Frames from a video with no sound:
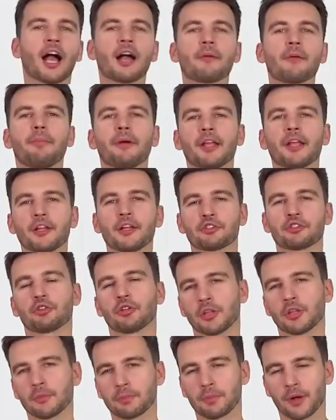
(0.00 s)
How do you know
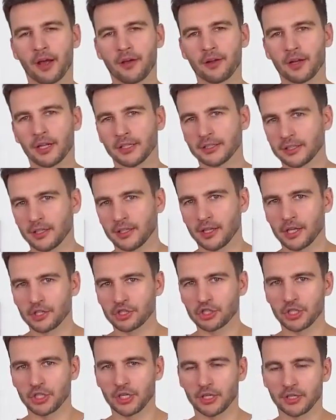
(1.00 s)
if you're doing the techniques
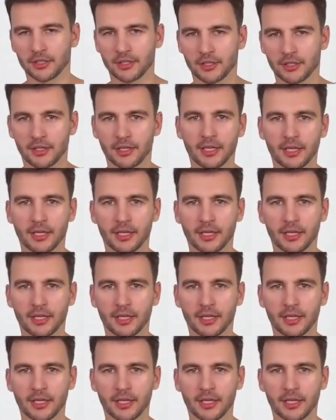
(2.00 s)
correctly?